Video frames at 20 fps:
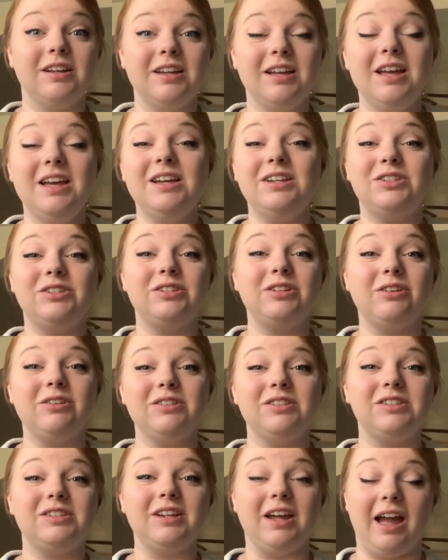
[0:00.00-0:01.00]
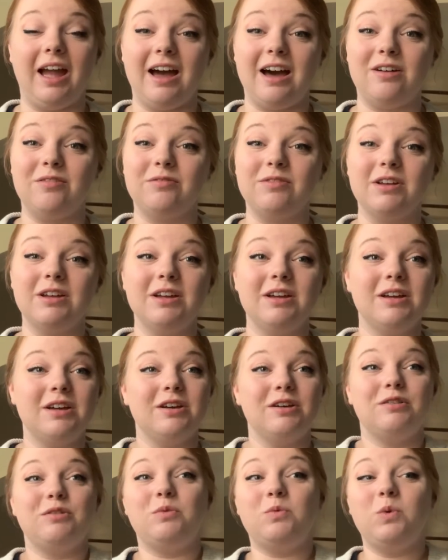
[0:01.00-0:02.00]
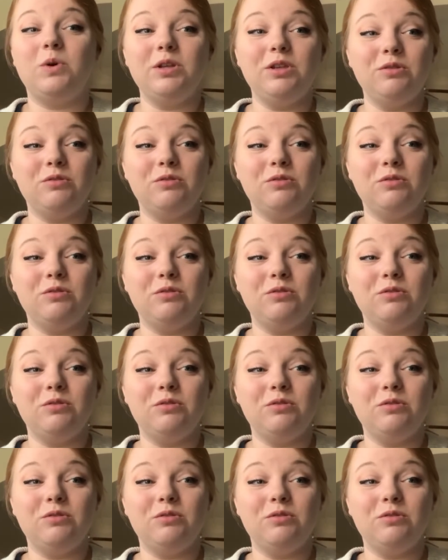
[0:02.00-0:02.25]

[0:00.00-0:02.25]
He starts to have what